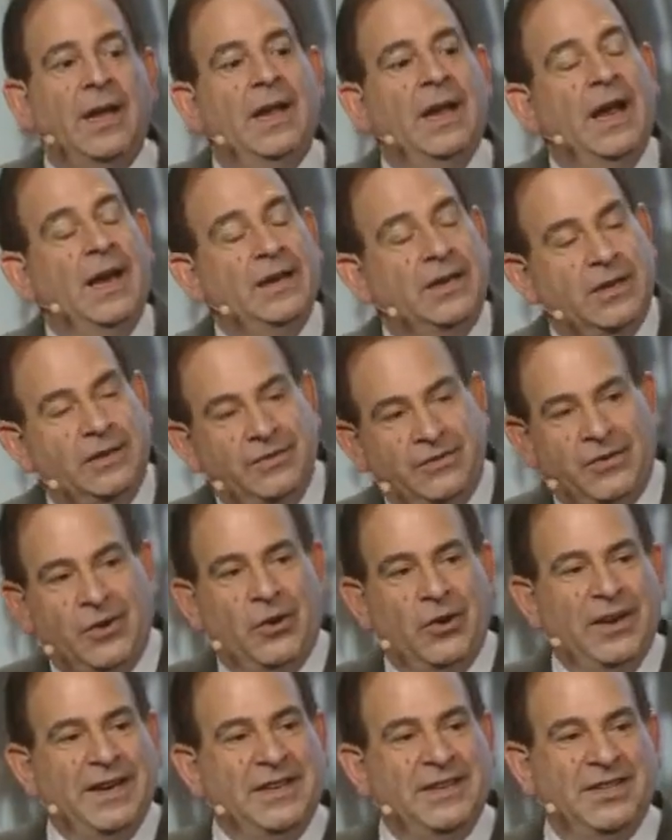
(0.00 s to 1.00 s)
and
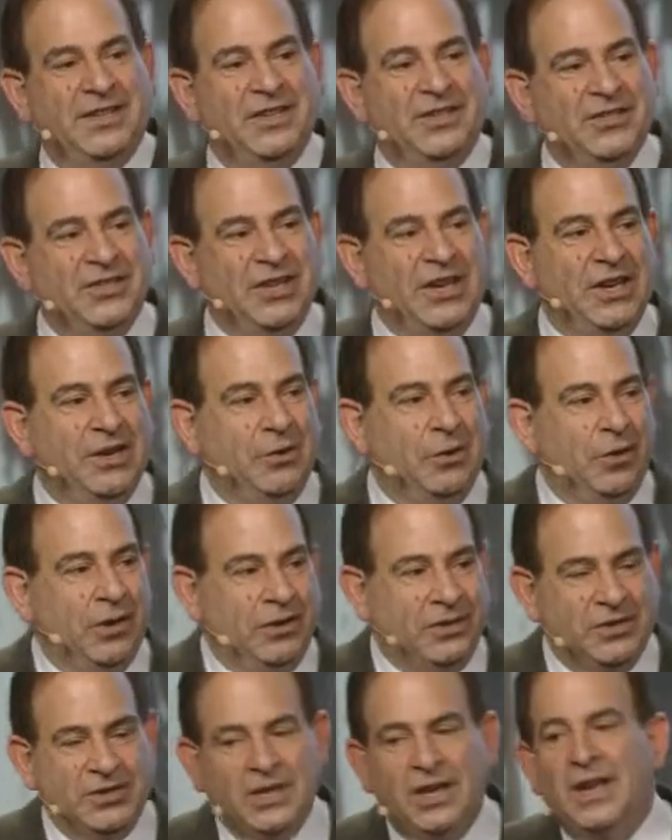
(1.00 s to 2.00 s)
converting to the seed
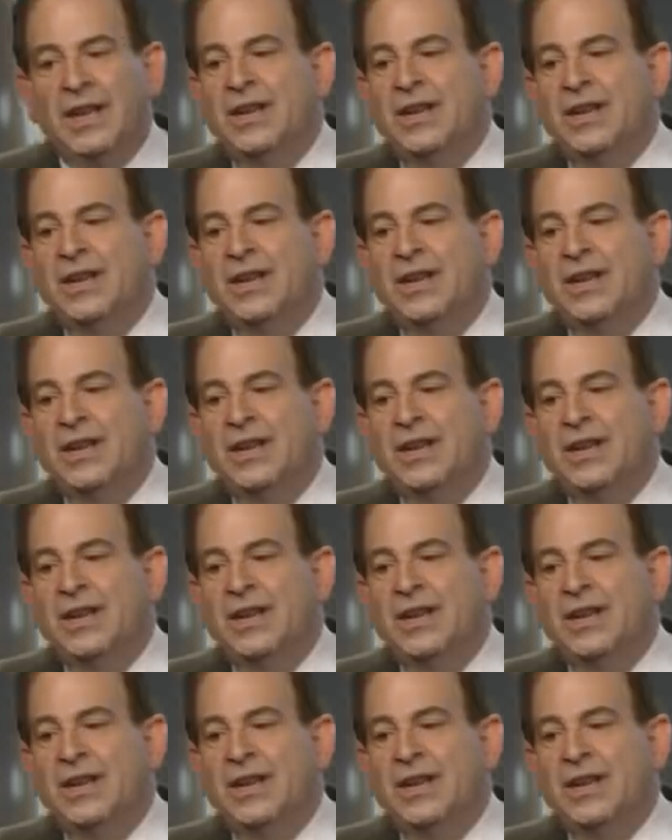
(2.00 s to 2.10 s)
oils.